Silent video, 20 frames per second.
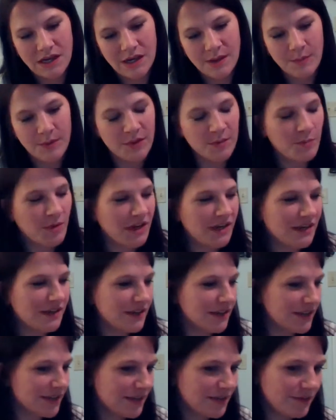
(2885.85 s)
Uh, but the
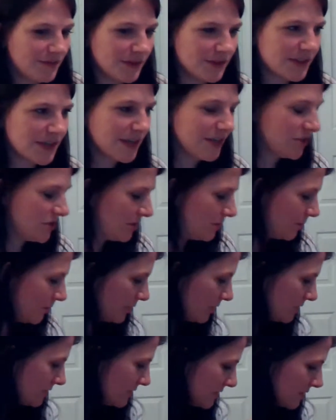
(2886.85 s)
pendant doesn't. It feels kind of cheap
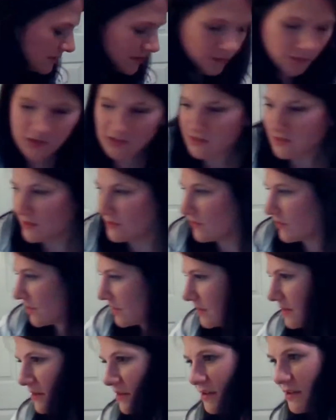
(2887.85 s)
and gross. Let me see if I
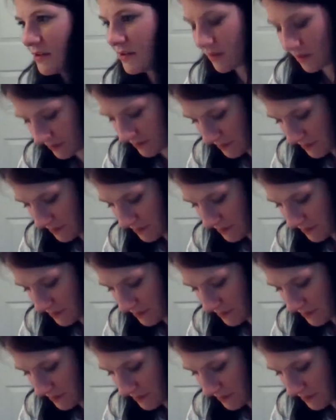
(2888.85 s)
can clean it